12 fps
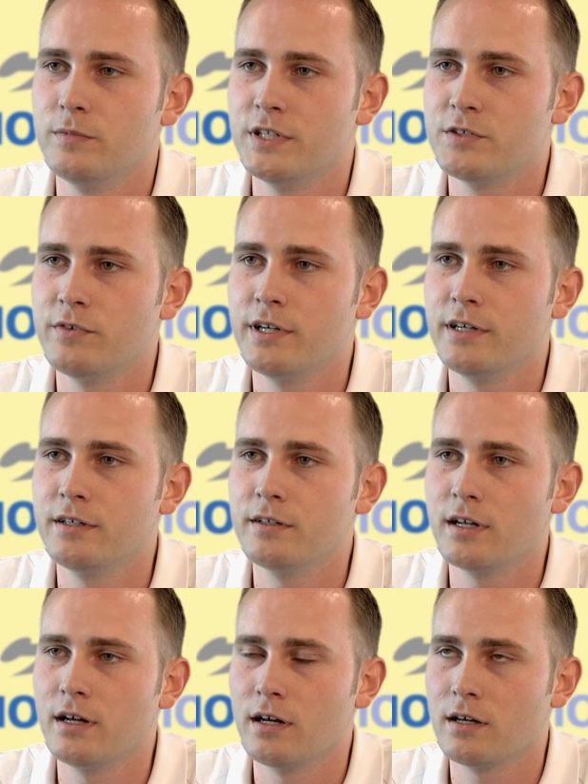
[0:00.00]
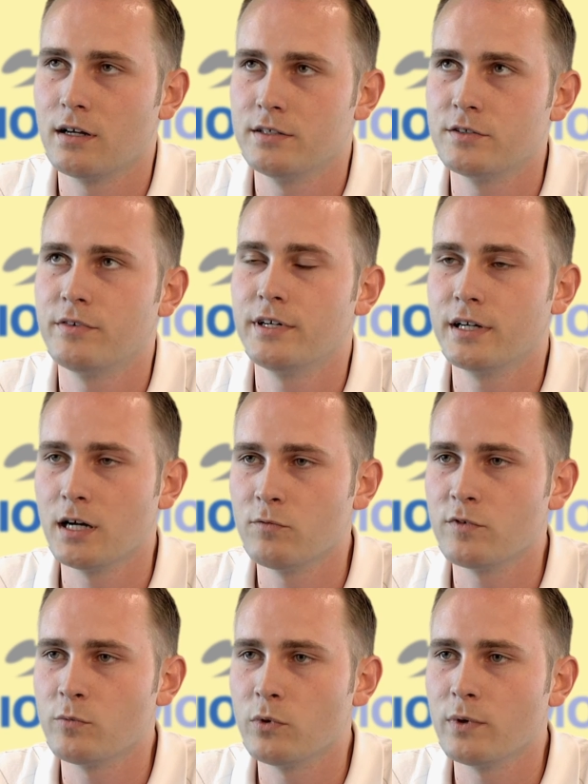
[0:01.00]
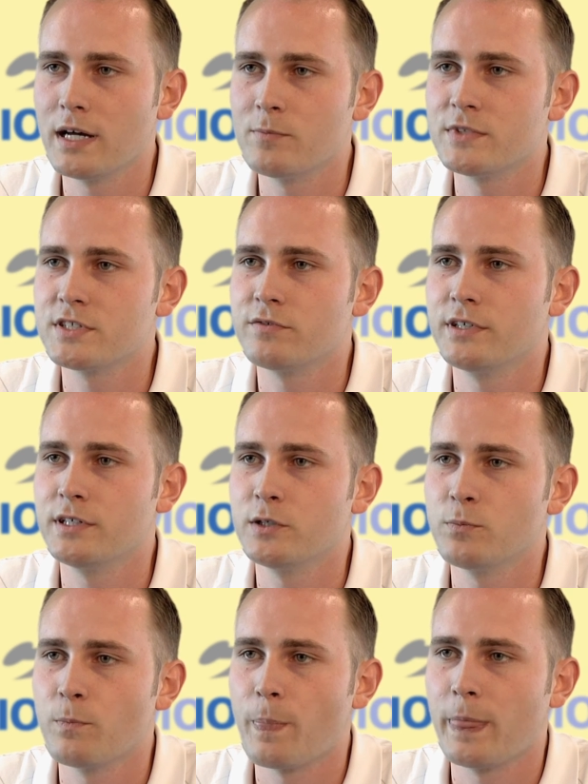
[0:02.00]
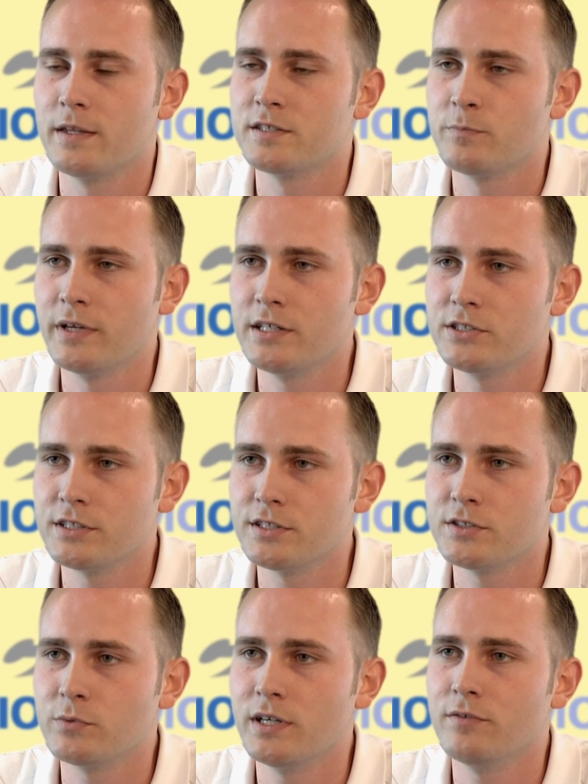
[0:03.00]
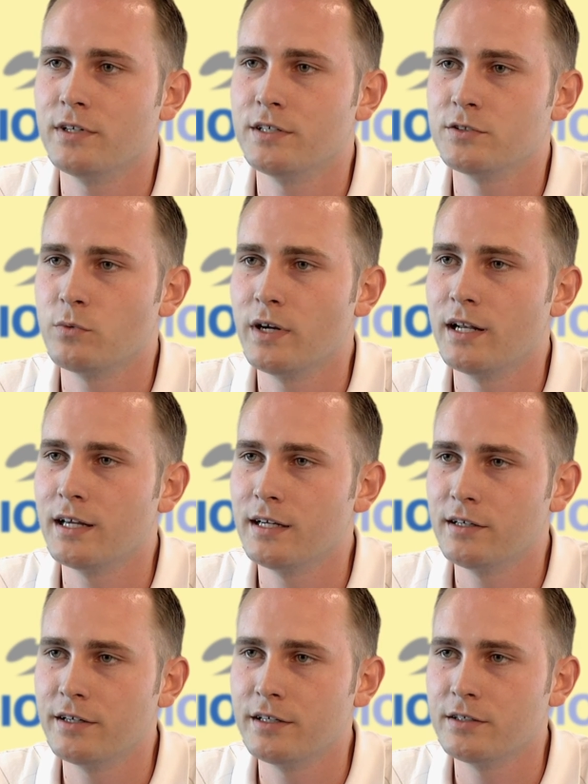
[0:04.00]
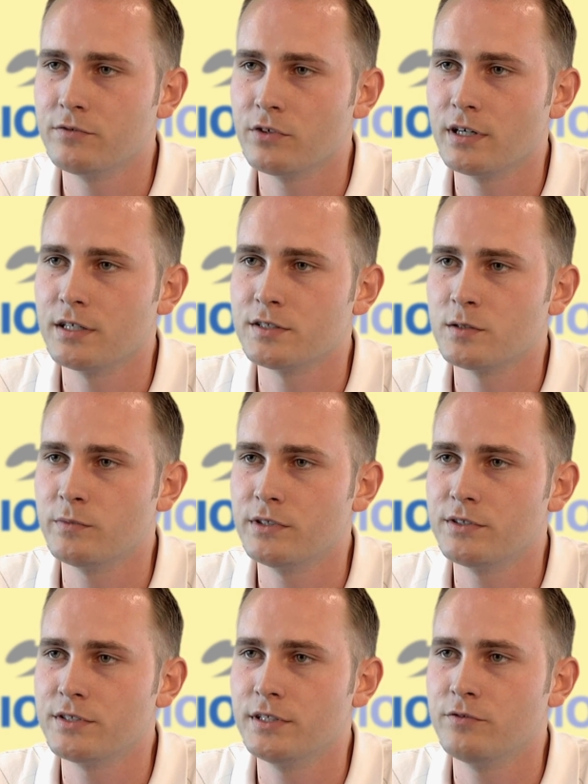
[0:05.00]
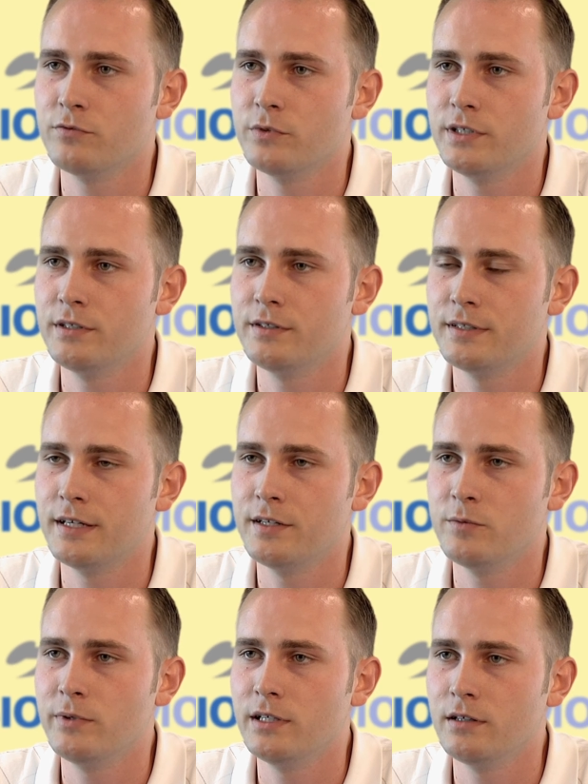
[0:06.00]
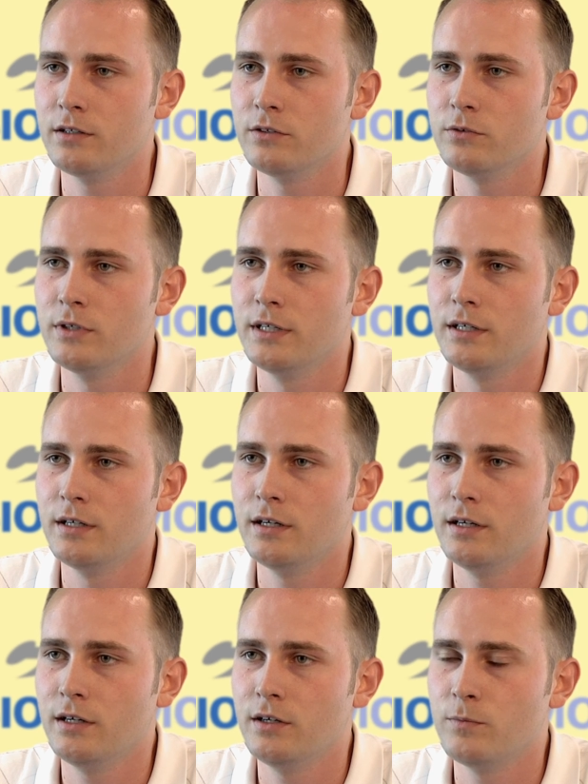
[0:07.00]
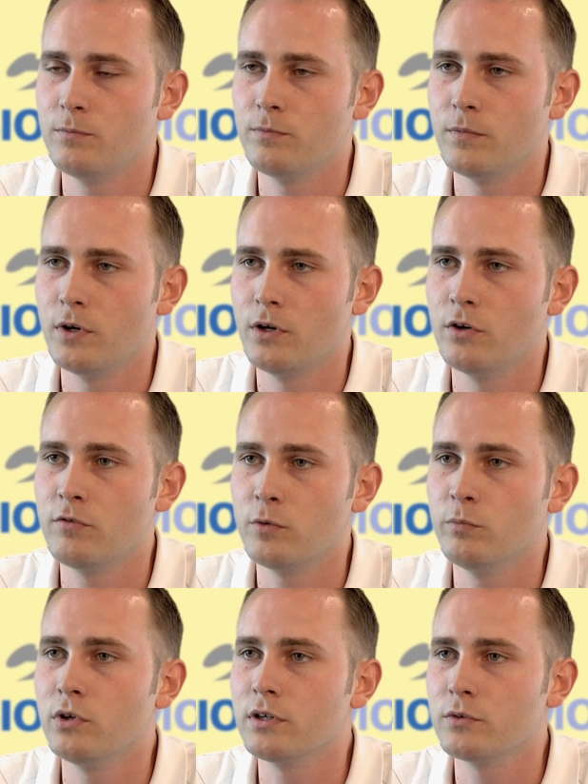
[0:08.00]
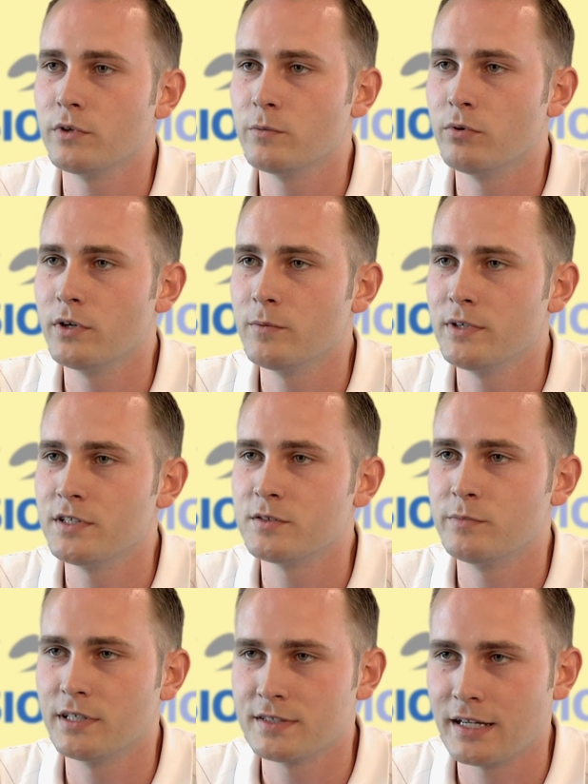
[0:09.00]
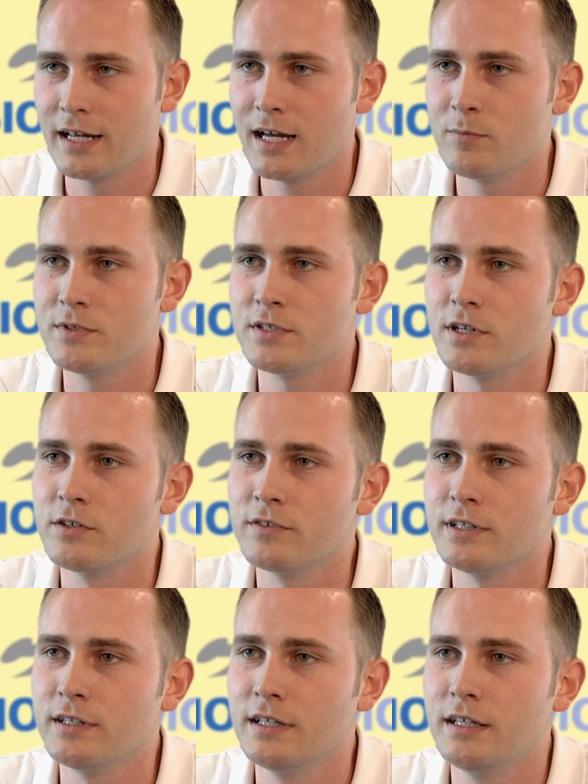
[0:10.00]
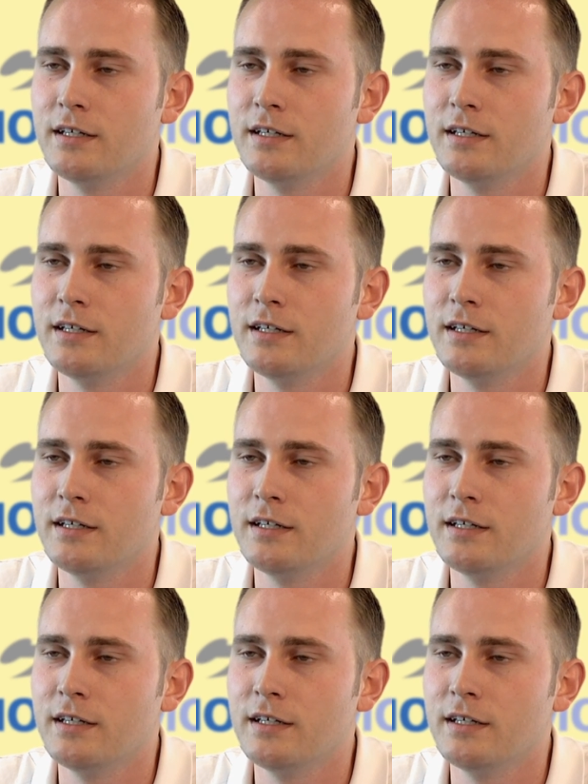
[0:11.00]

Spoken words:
It's a very comfortable atmosphere, spacious. We have a nice waiting area for customers if we tend to be a little overbooked with appointments, because that happens often.